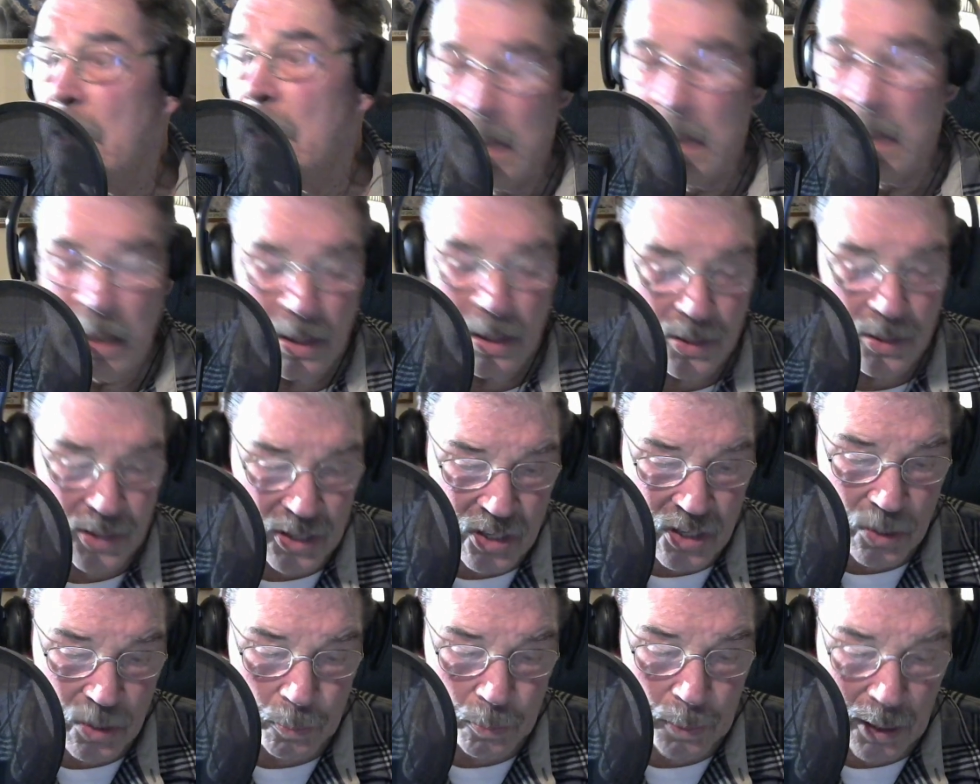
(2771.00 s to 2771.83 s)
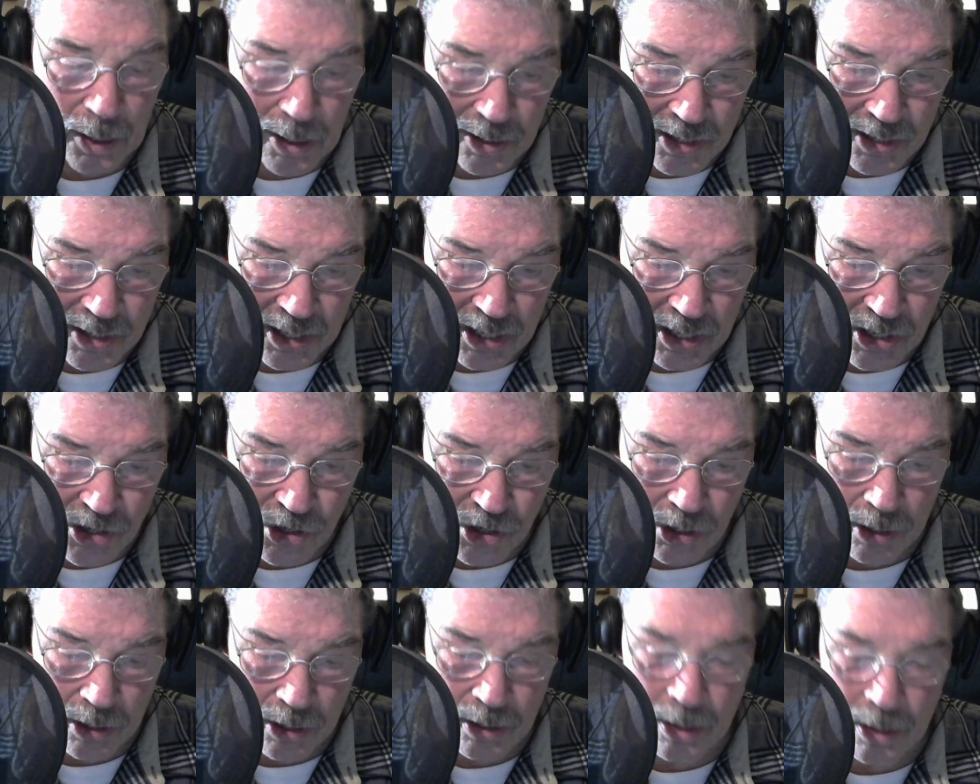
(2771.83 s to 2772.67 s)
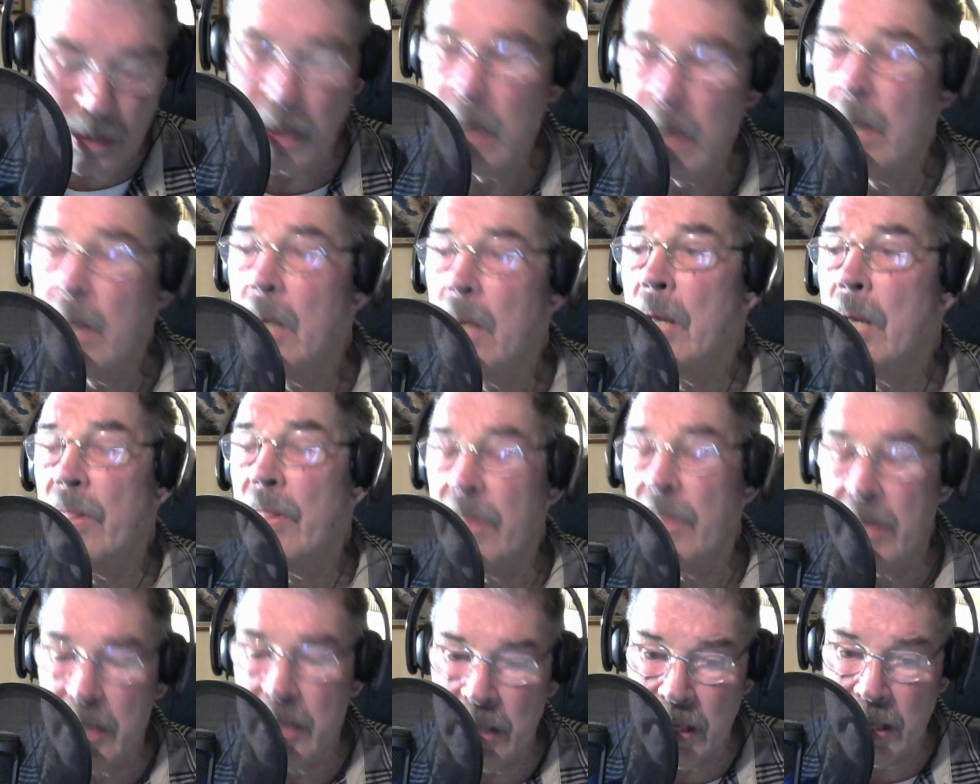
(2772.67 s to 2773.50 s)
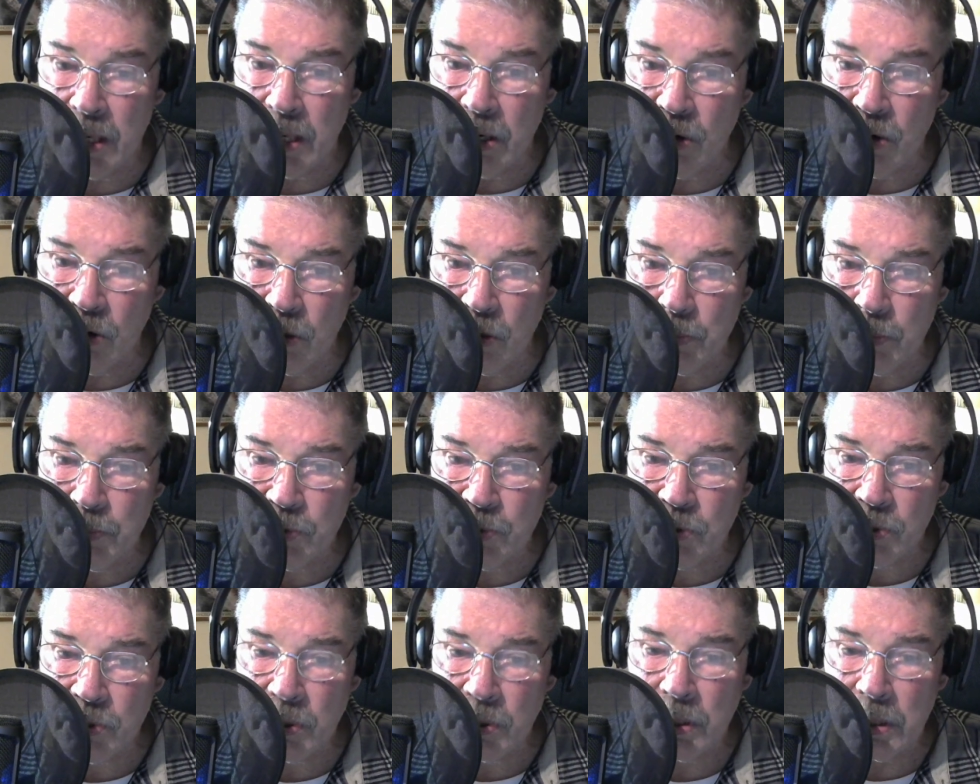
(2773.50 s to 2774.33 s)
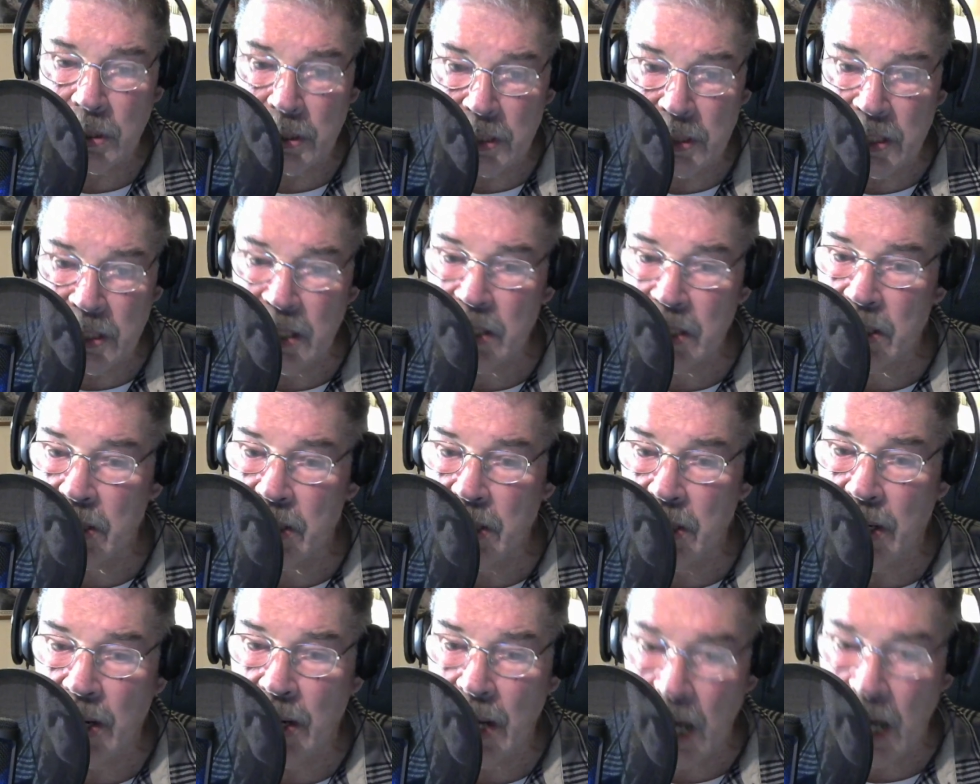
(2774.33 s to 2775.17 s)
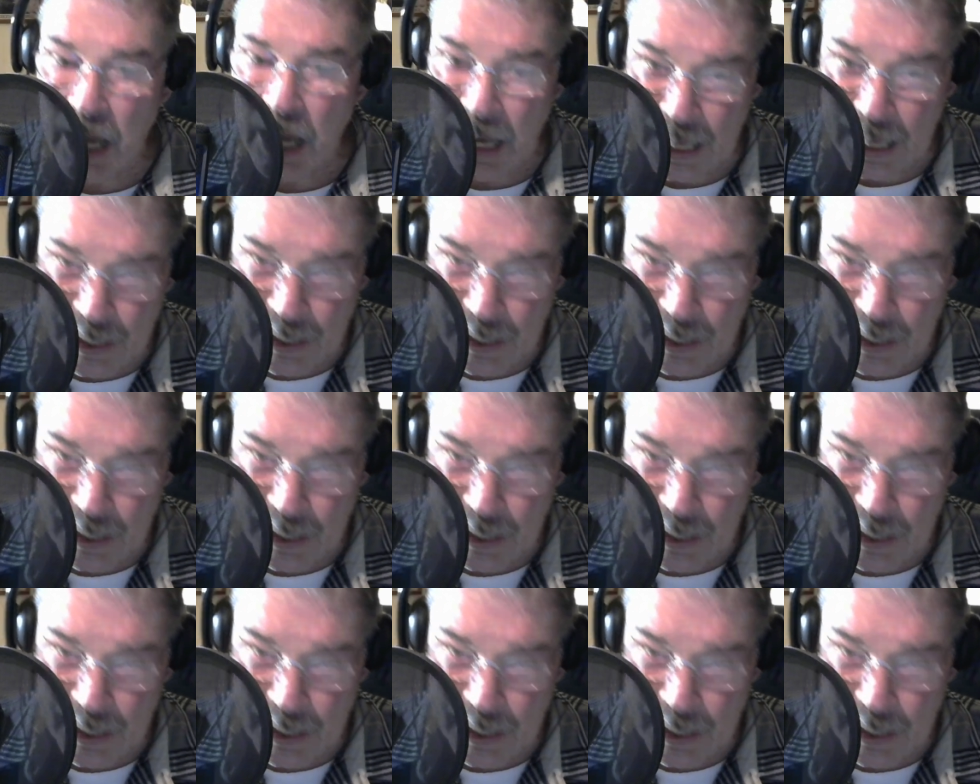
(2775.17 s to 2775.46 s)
this partition. The Arabs did not.